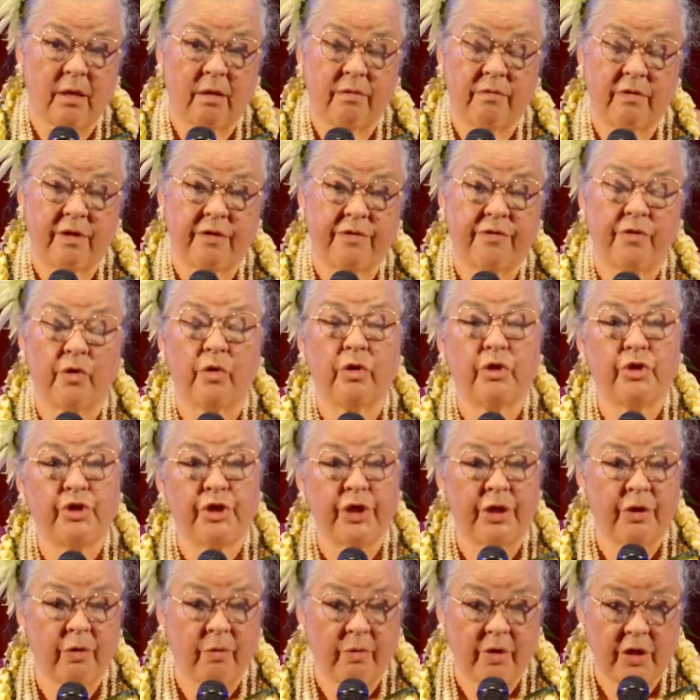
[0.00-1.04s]
the third
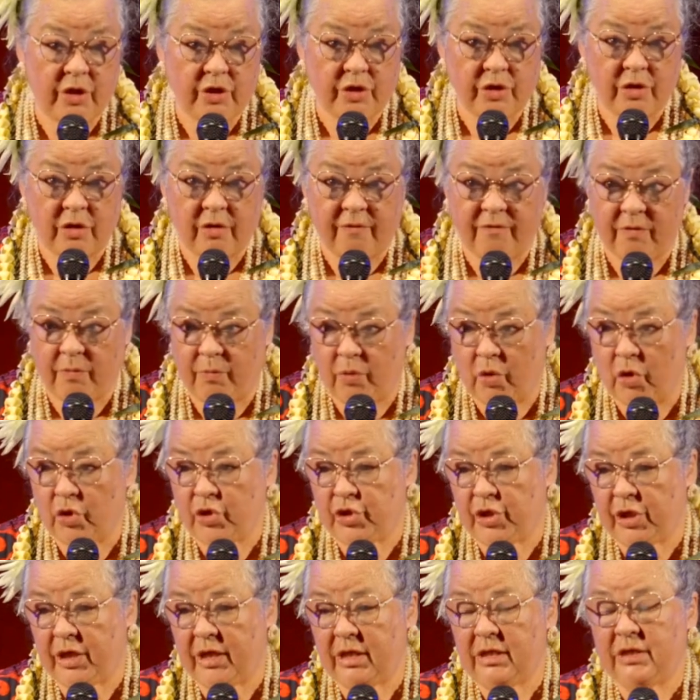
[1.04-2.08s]
generation of a
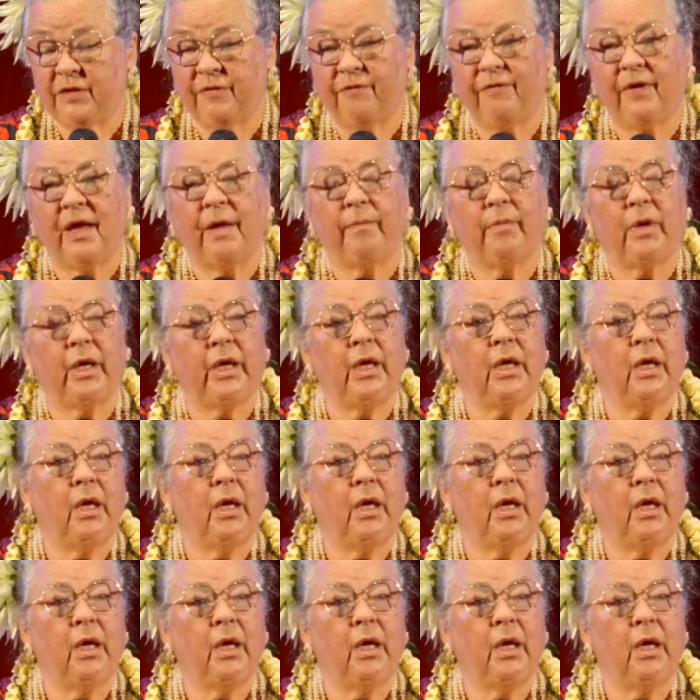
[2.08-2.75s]
Portuguese family,